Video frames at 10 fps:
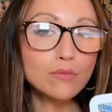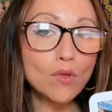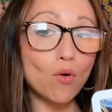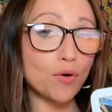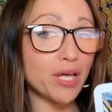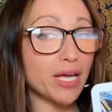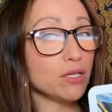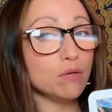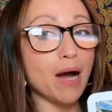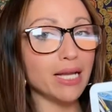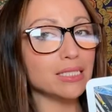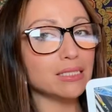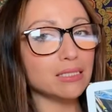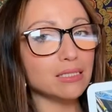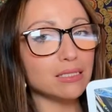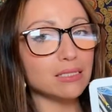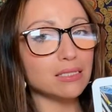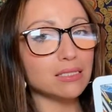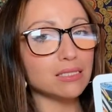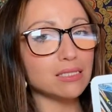or that you might
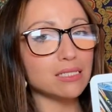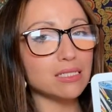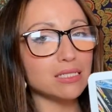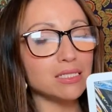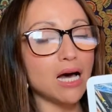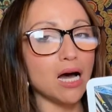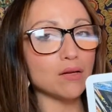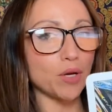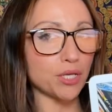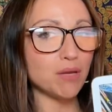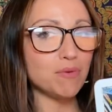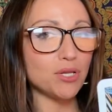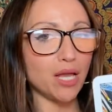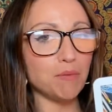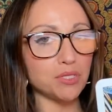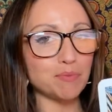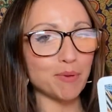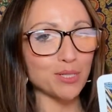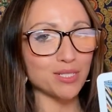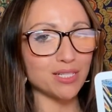not want to communicate with this
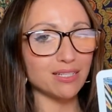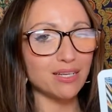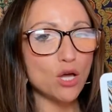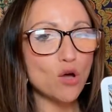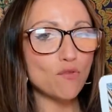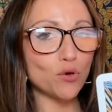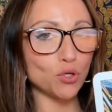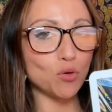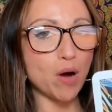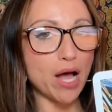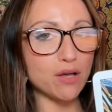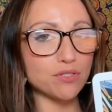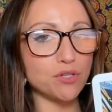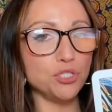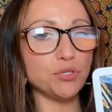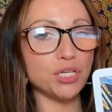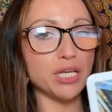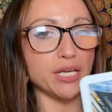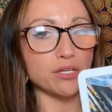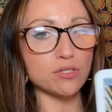person for a little while, so that you can
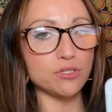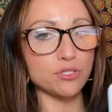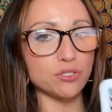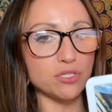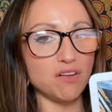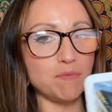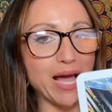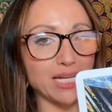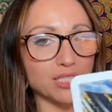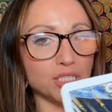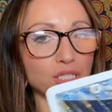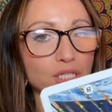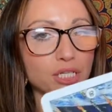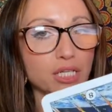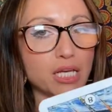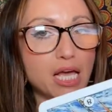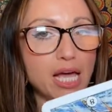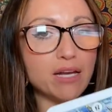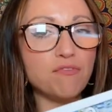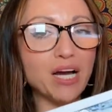get yourself back to good
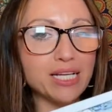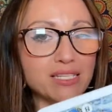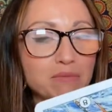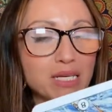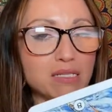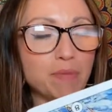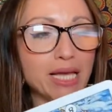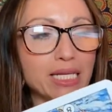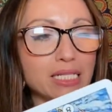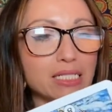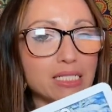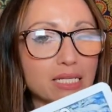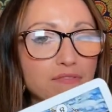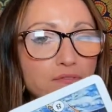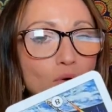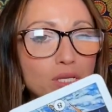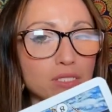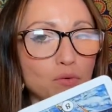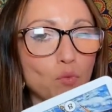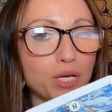and find some independence and focus
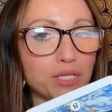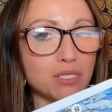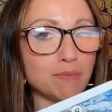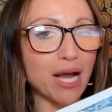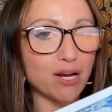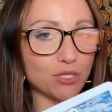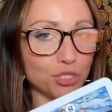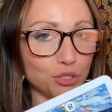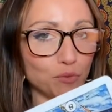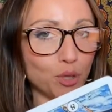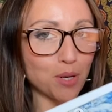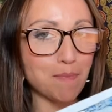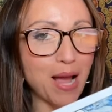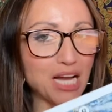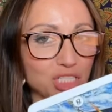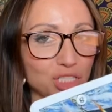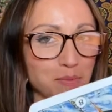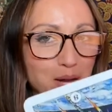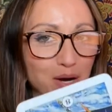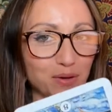on what inspires you and what you're passionate
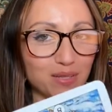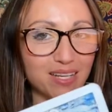about,